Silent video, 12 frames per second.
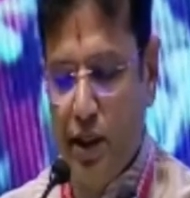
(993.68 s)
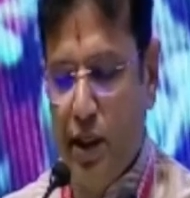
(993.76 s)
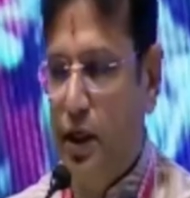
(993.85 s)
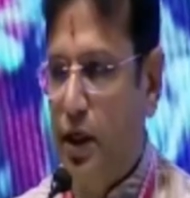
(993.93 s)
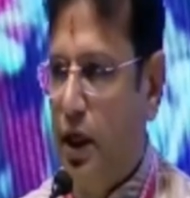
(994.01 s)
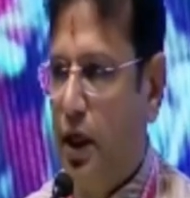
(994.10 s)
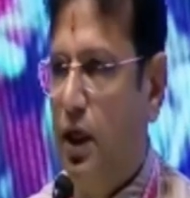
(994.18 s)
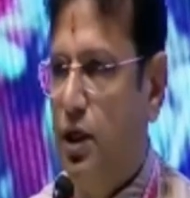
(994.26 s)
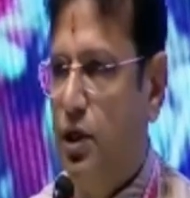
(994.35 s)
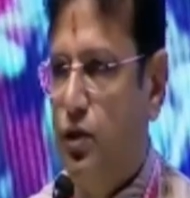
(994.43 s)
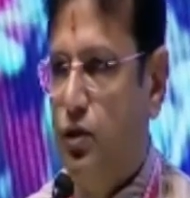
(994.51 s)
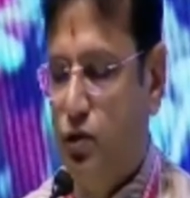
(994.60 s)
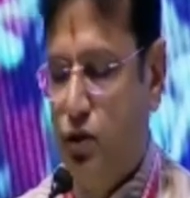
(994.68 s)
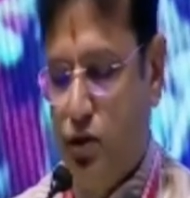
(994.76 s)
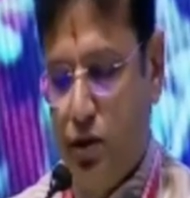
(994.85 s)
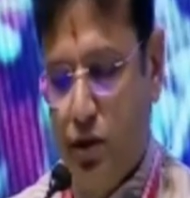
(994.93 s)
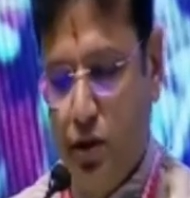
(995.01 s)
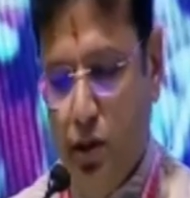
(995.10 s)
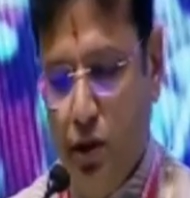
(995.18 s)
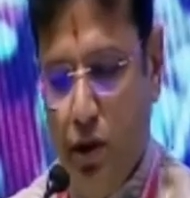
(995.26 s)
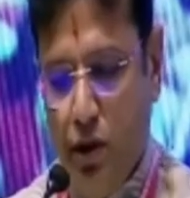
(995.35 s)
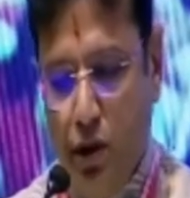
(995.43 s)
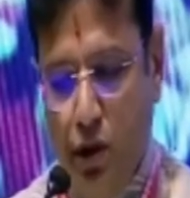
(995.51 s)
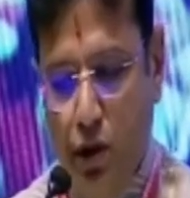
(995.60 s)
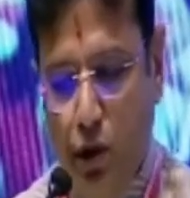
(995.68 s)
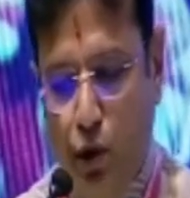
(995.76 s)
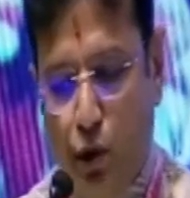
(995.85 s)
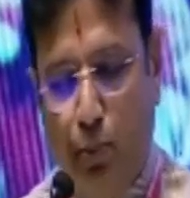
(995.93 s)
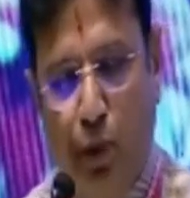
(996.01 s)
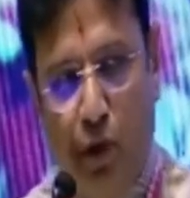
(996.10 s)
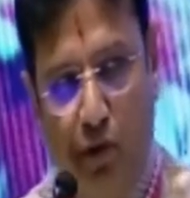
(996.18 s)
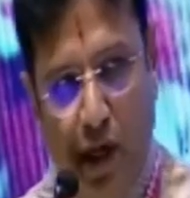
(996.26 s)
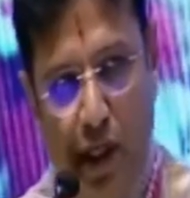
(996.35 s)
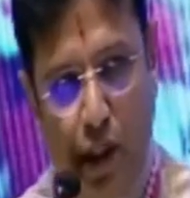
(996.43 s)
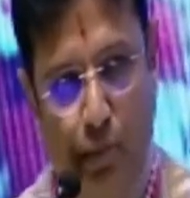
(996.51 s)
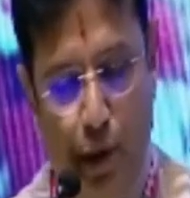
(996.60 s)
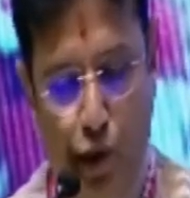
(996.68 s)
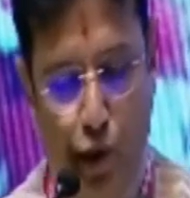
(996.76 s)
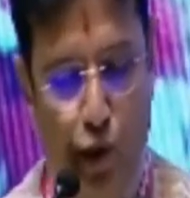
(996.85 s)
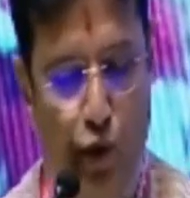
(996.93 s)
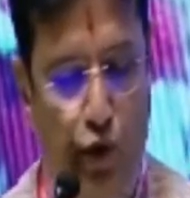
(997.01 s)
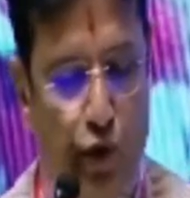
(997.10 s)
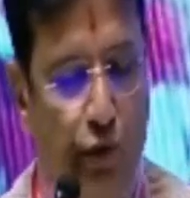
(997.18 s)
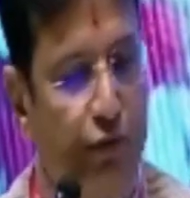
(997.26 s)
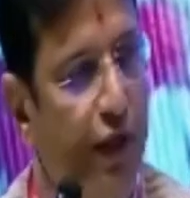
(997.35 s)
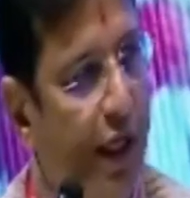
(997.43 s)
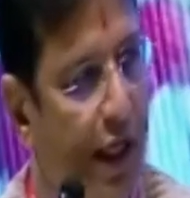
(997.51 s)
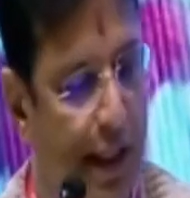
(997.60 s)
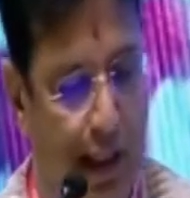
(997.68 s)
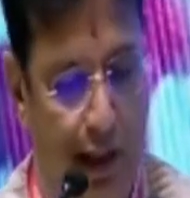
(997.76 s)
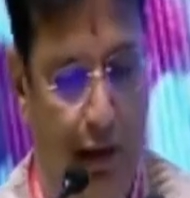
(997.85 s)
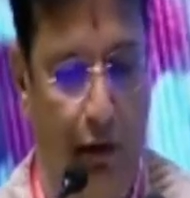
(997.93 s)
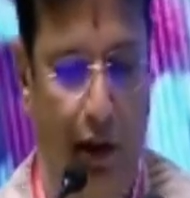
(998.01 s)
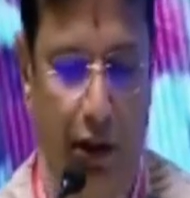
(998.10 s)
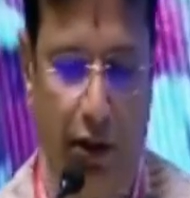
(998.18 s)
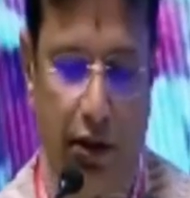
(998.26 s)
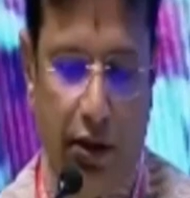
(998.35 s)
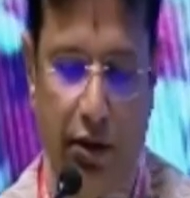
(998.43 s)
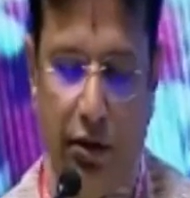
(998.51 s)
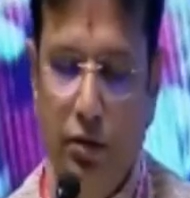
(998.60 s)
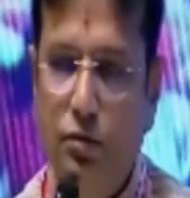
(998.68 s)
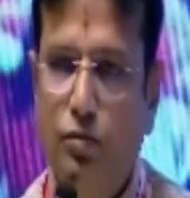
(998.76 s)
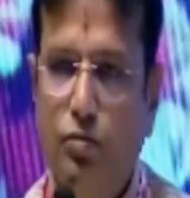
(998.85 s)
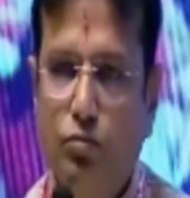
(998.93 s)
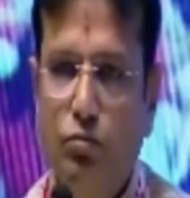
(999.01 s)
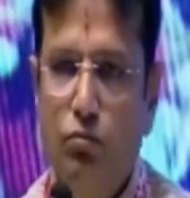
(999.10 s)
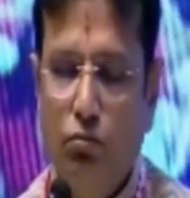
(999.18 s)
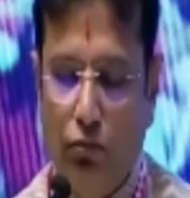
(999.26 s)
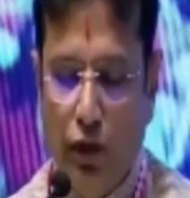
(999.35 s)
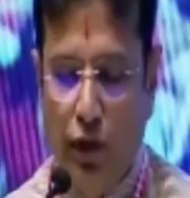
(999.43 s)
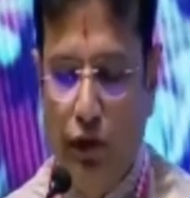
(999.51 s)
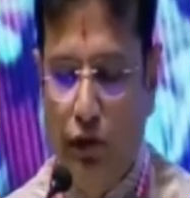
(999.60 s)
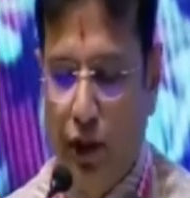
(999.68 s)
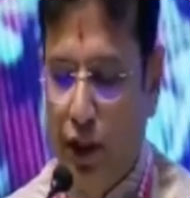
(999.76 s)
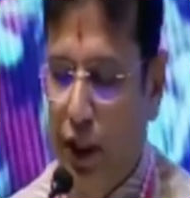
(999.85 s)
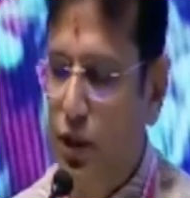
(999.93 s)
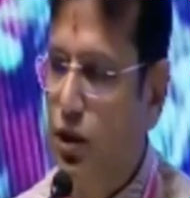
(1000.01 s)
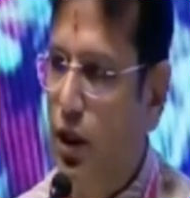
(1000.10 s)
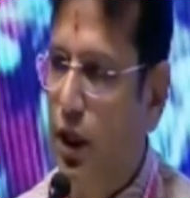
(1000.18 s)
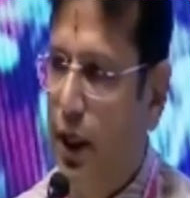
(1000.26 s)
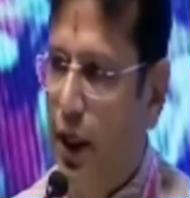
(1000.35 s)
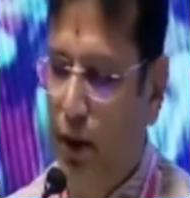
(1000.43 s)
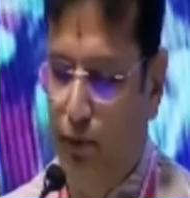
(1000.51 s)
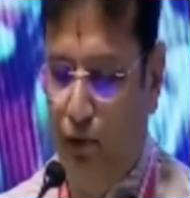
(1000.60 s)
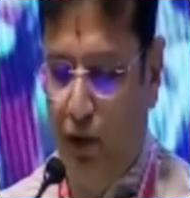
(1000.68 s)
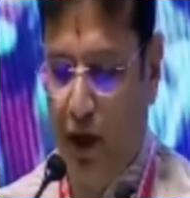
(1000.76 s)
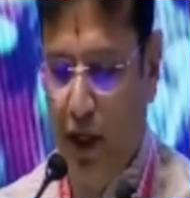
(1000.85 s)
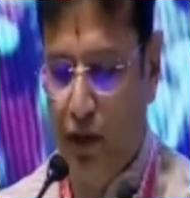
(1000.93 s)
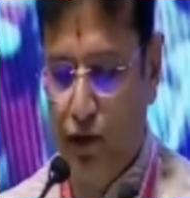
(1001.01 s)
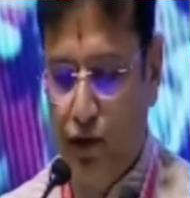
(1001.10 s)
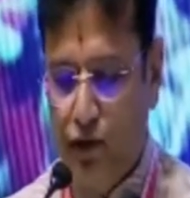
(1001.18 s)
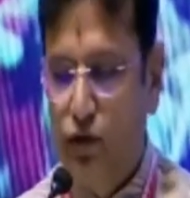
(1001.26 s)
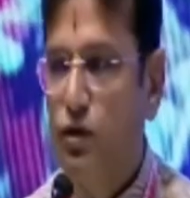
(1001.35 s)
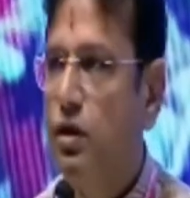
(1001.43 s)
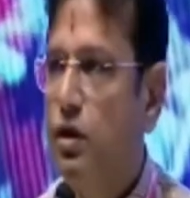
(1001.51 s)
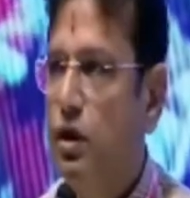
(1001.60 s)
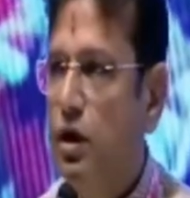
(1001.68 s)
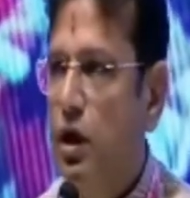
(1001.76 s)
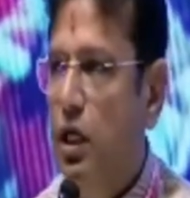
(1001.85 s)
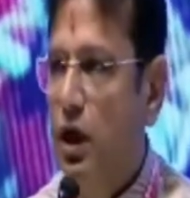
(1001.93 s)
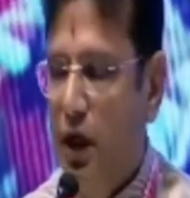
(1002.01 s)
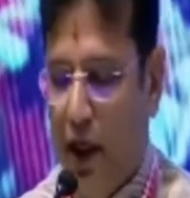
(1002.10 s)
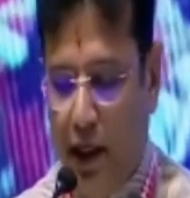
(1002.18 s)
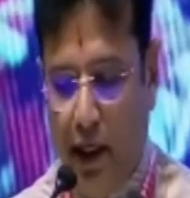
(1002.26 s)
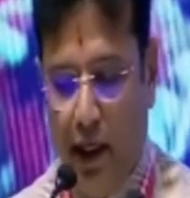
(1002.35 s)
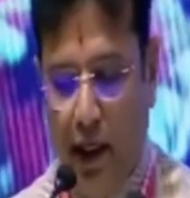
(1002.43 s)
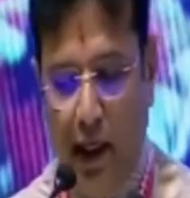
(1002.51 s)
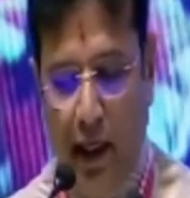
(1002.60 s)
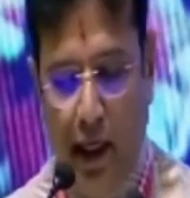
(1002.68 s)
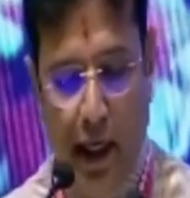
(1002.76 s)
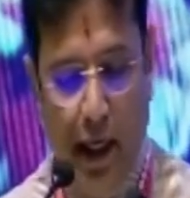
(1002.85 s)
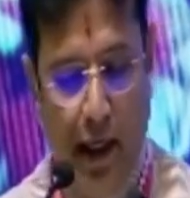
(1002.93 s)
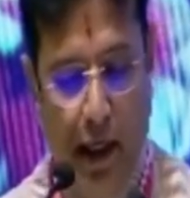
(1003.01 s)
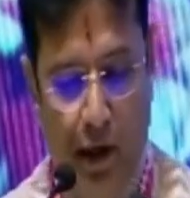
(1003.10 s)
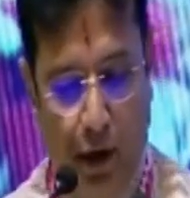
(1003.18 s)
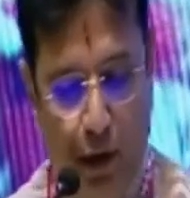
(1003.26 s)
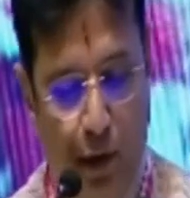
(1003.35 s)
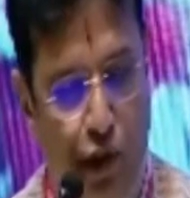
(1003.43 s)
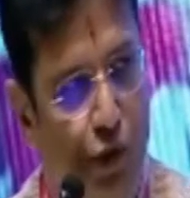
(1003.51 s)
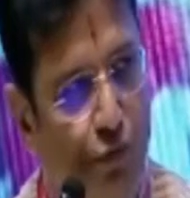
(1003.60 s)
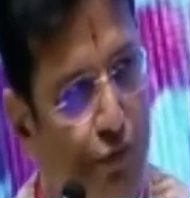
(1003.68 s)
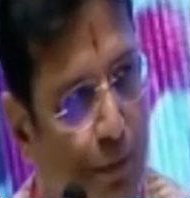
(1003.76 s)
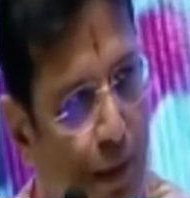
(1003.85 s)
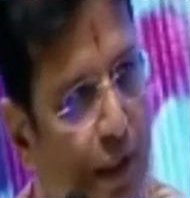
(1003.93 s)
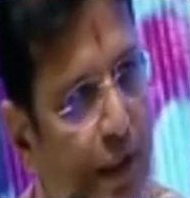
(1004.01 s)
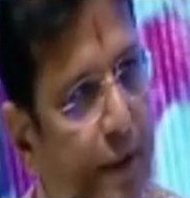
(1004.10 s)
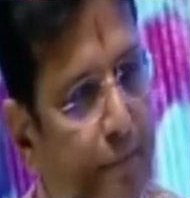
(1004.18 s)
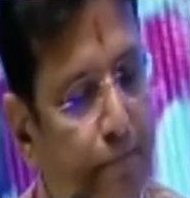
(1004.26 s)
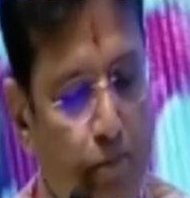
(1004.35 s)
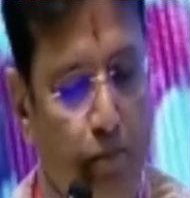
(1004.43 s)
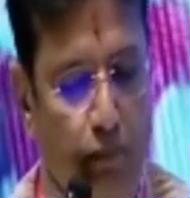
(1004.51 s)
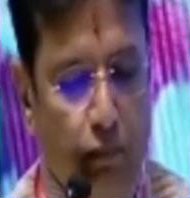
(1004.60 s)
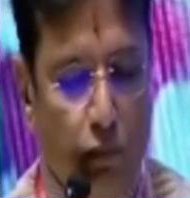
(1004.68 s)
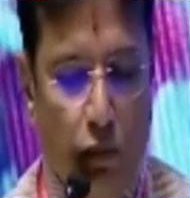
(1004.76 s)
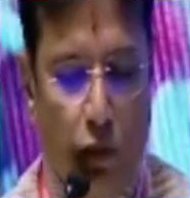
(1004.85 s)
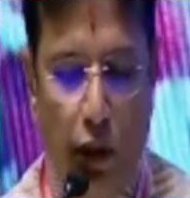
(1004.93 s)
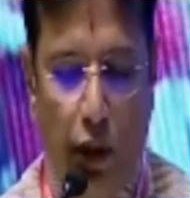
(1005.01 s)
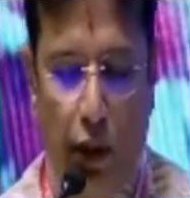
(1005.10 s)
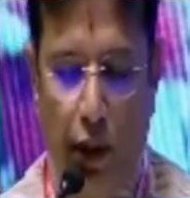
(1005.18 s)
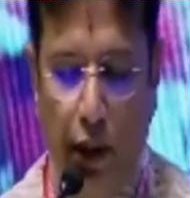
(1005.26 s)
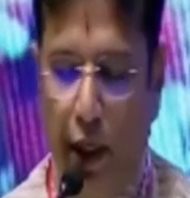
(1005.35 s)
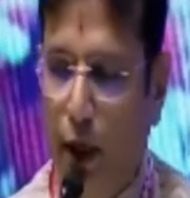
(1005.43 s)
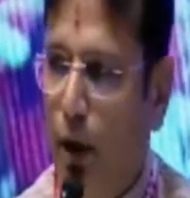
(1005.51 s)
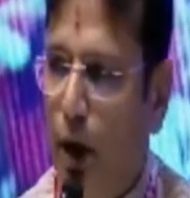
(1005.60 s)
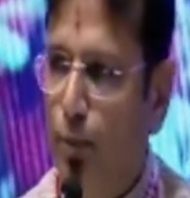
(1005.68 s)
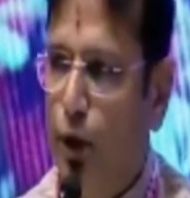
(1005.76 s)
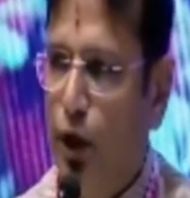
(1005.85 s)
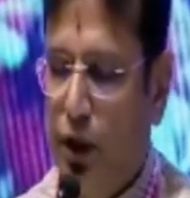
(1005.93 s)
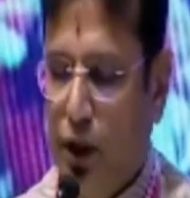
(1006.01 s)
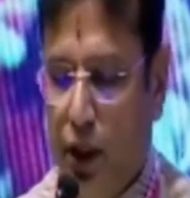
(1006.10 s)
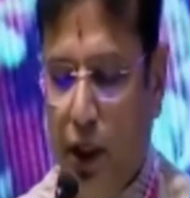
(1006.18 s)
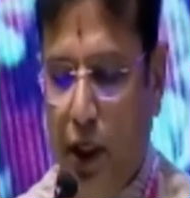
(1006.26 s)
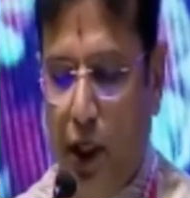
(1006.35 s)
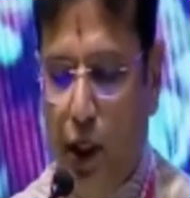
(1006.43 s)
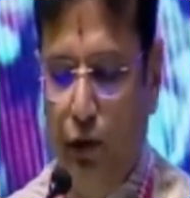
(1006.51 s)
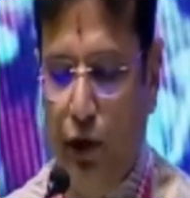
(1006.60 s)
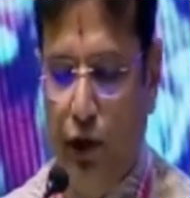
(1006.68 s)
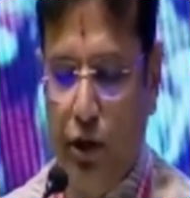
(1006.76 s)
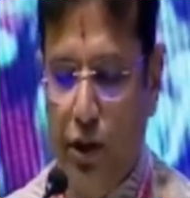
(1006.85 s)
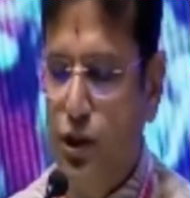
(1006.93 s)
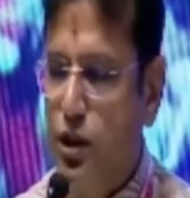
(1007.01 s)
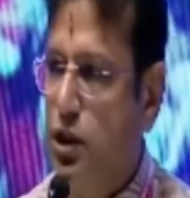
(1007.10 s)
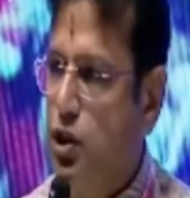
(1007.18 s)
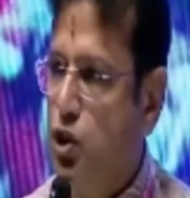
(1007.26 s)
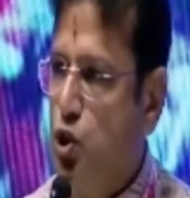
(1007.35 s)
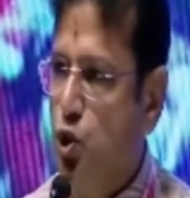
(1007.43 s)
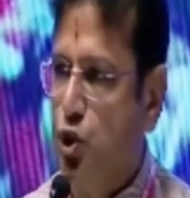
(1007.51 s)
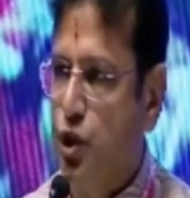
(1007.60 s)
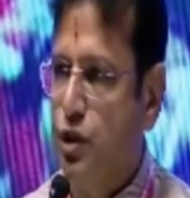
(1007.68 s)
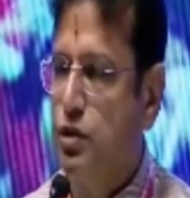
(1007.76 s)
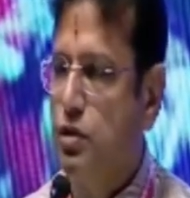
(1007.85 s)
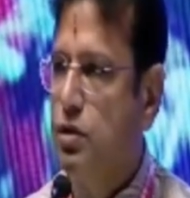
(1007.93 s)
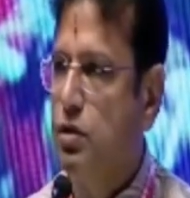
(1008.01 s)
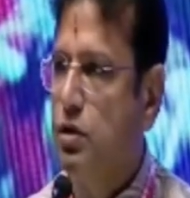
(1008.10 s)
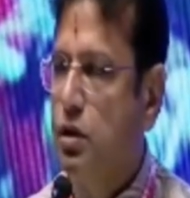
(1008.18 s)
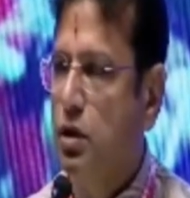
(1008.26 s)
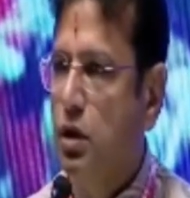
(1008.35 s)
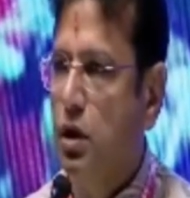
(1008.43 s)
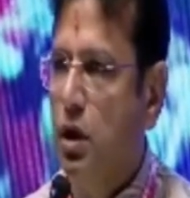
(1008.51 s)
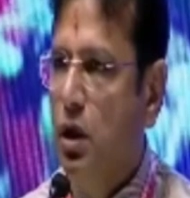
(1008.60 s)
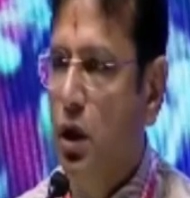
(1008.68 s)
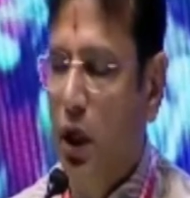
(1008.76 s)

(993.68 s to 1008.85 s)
regulations to prevent the misuse of the AI technologies, such as deepfakes and AI-driven misinformation, thereby protecting individuals, institutions, and